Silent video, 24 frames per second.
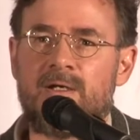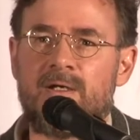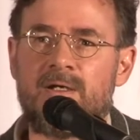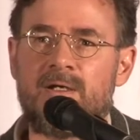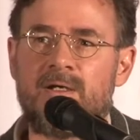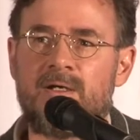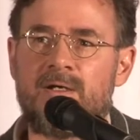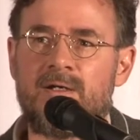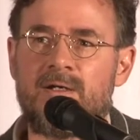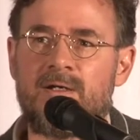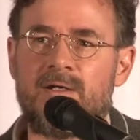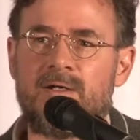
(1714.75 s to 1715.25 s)

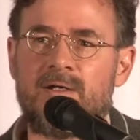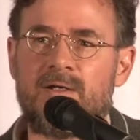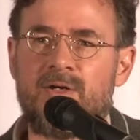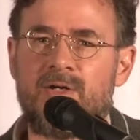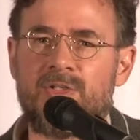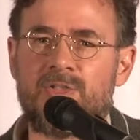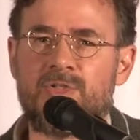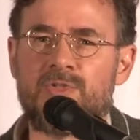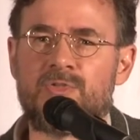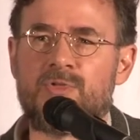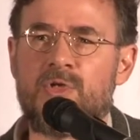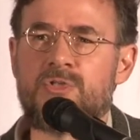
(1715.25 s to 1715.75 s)
uh,
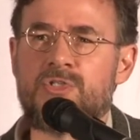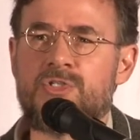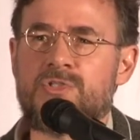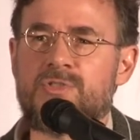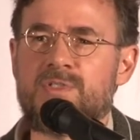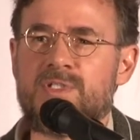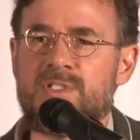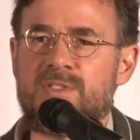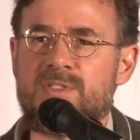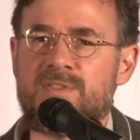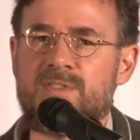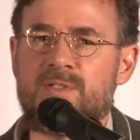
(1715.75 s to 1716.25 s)
on
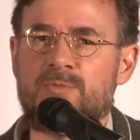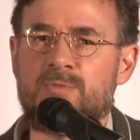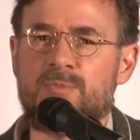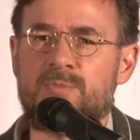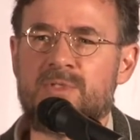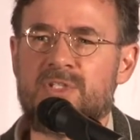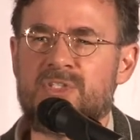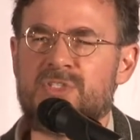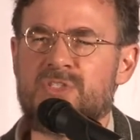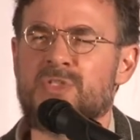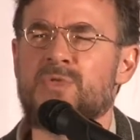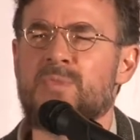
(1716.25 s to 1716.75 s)
groceries that would
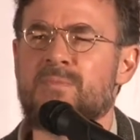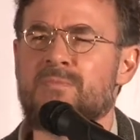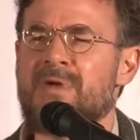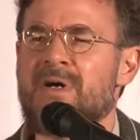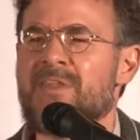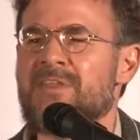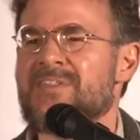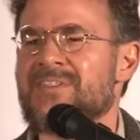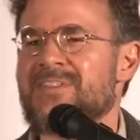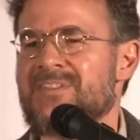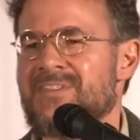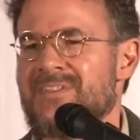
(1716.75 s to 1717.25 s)
be two
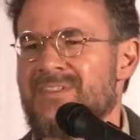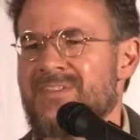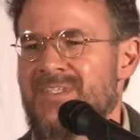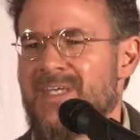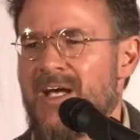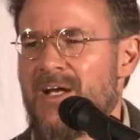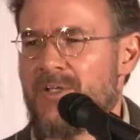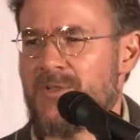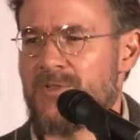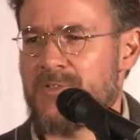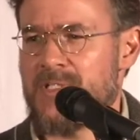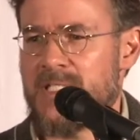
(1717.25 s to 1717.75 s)
months'
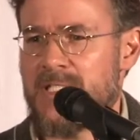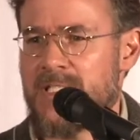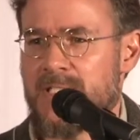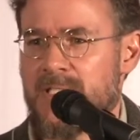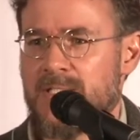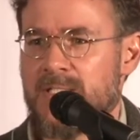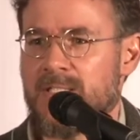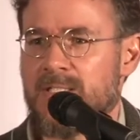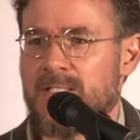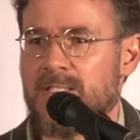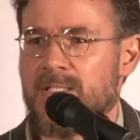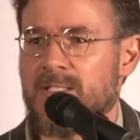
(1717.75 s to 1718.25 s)
salary
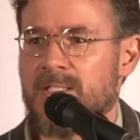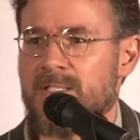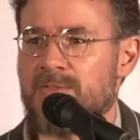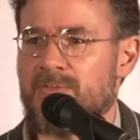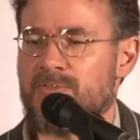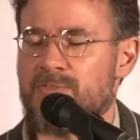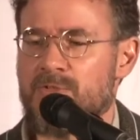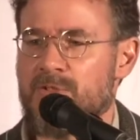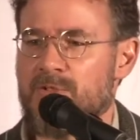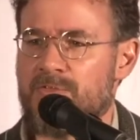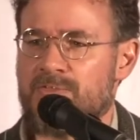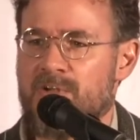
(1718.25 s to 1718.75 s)

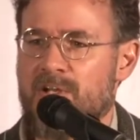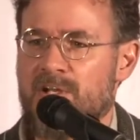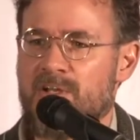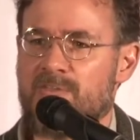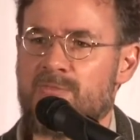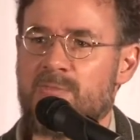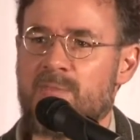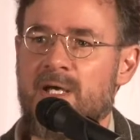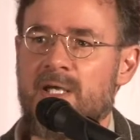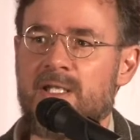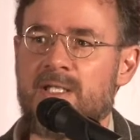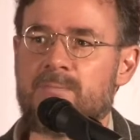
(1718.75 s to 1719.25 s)
for a friend
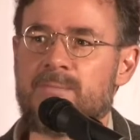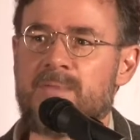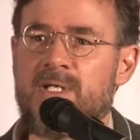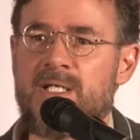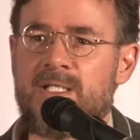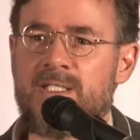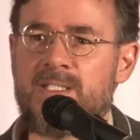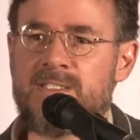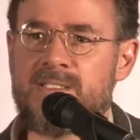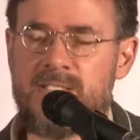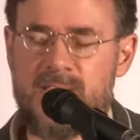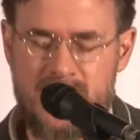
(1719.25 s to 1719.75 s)
of mine in
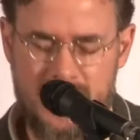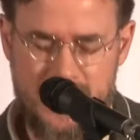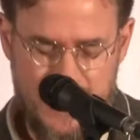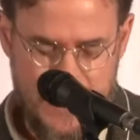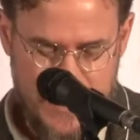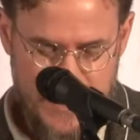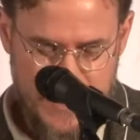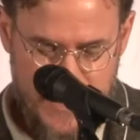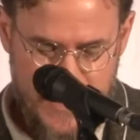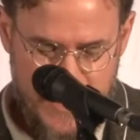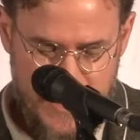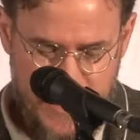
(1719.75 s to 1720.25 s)
Pakistan
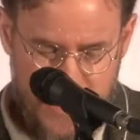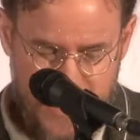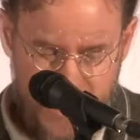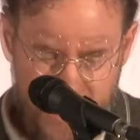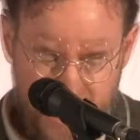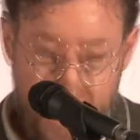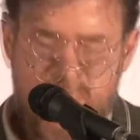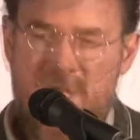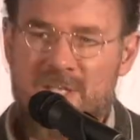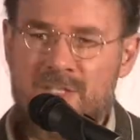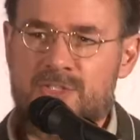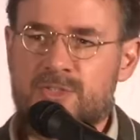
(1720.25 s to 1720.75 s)

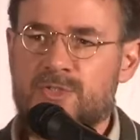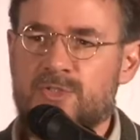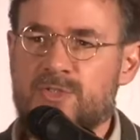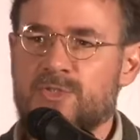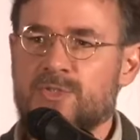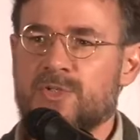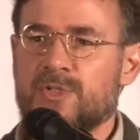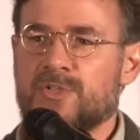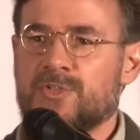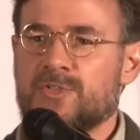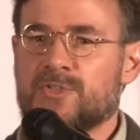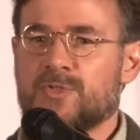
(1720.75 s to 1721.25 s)
try to,
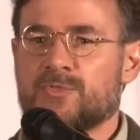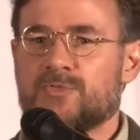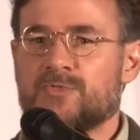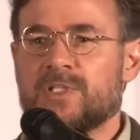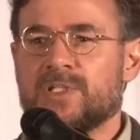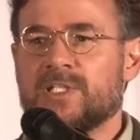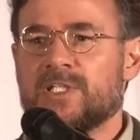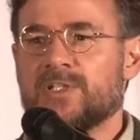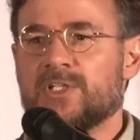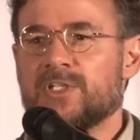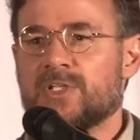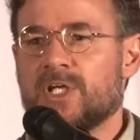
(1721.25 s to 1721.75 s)
to
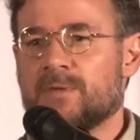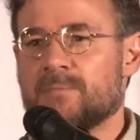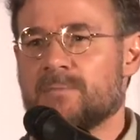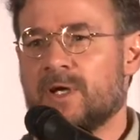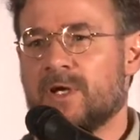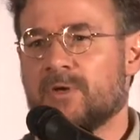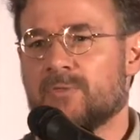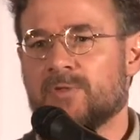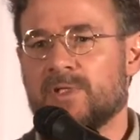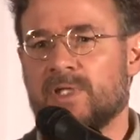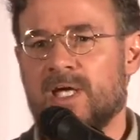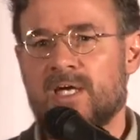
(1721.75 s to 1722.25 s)
really look at my
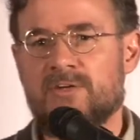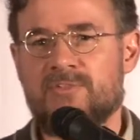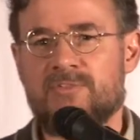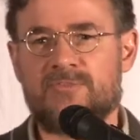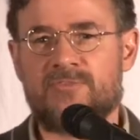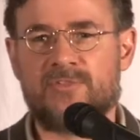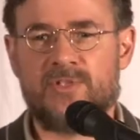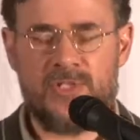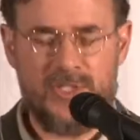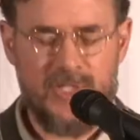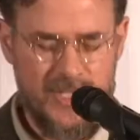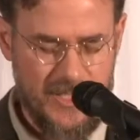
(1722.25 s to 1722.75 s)
own life,
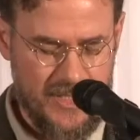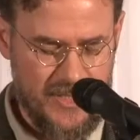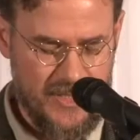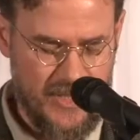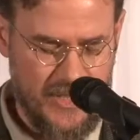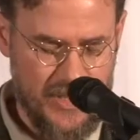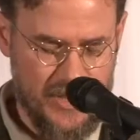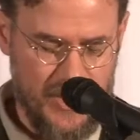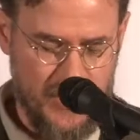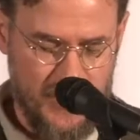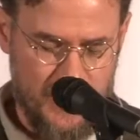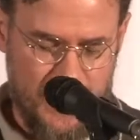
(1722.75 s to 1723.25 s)
look at the
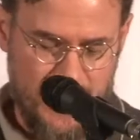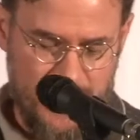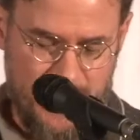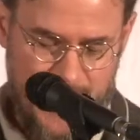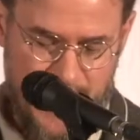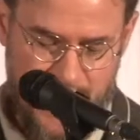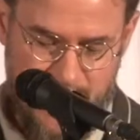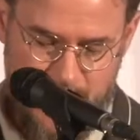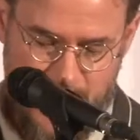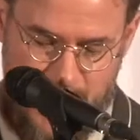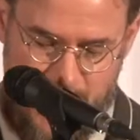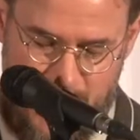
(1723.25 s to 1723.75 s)
clothing that
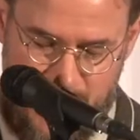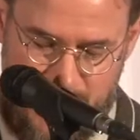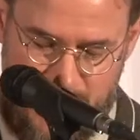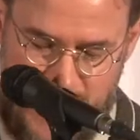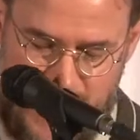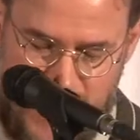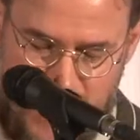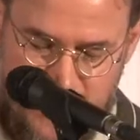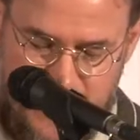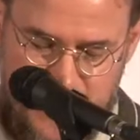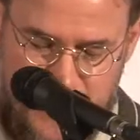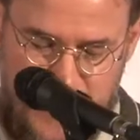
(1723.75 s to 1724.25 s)
I wear and the
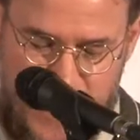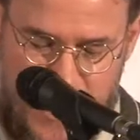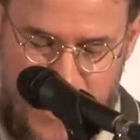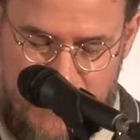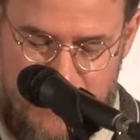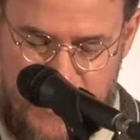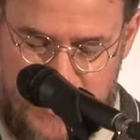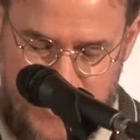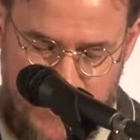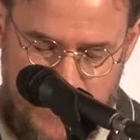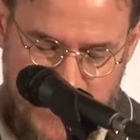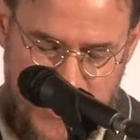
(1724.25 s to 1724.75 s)
house that I
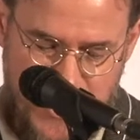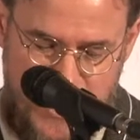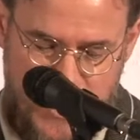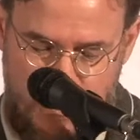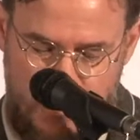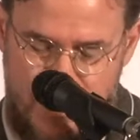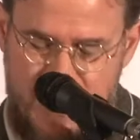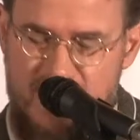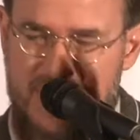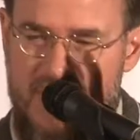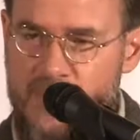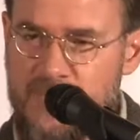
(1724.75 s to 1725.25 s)
have. As I mentioned,
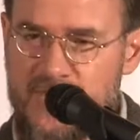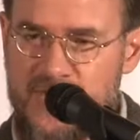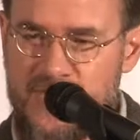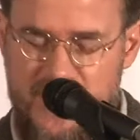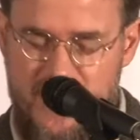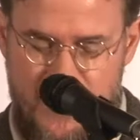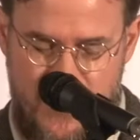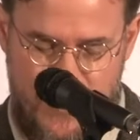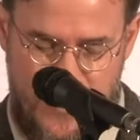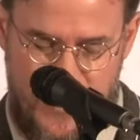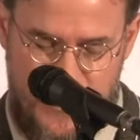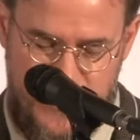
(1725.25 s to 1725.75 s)
we
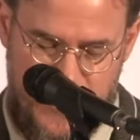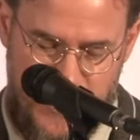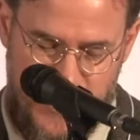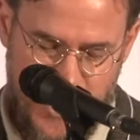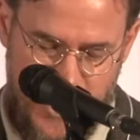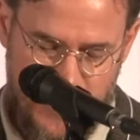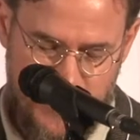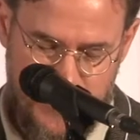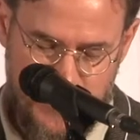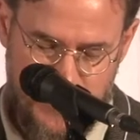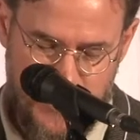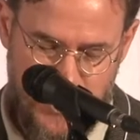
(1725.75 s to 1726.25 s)
substitute things in our
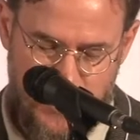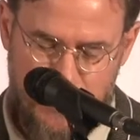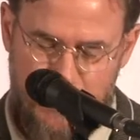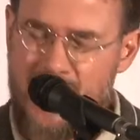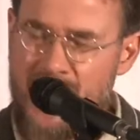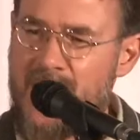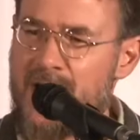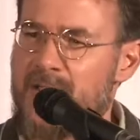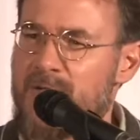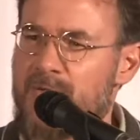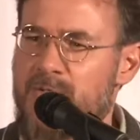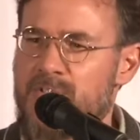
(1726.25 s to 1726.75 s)
house. We don't
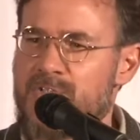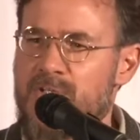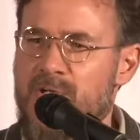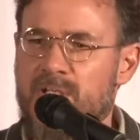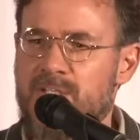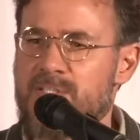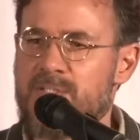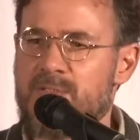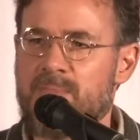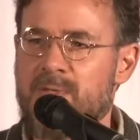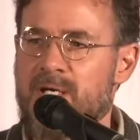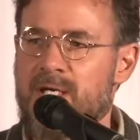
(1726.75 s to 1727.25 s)
buy We try
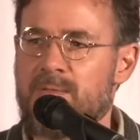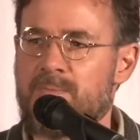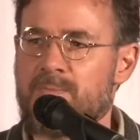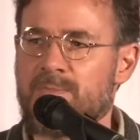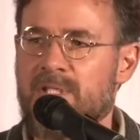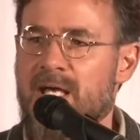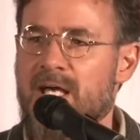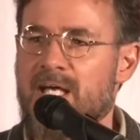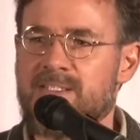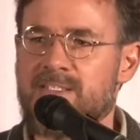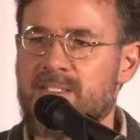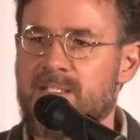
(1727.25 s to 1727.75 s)
not to buy
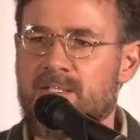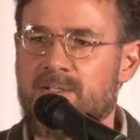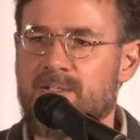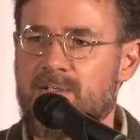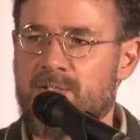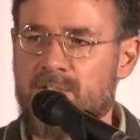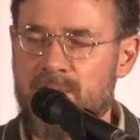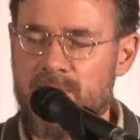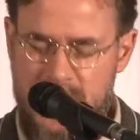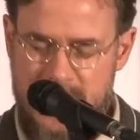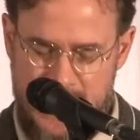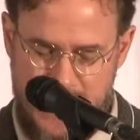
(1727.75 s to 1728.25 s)
plastic at
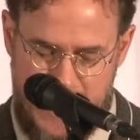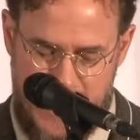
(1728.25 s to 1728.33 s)
all.